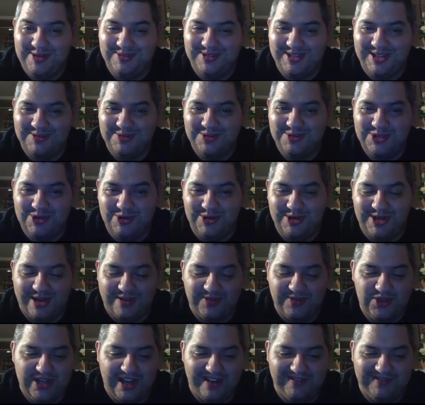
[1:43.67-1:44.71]
was showing
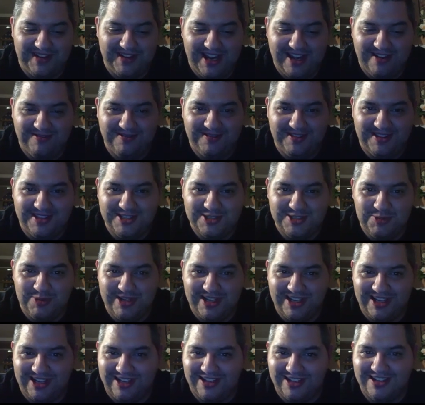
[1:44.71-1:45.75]
off Chef Neff this
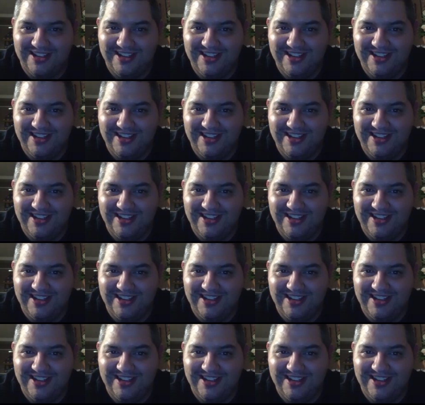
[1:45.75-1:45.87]
weekend.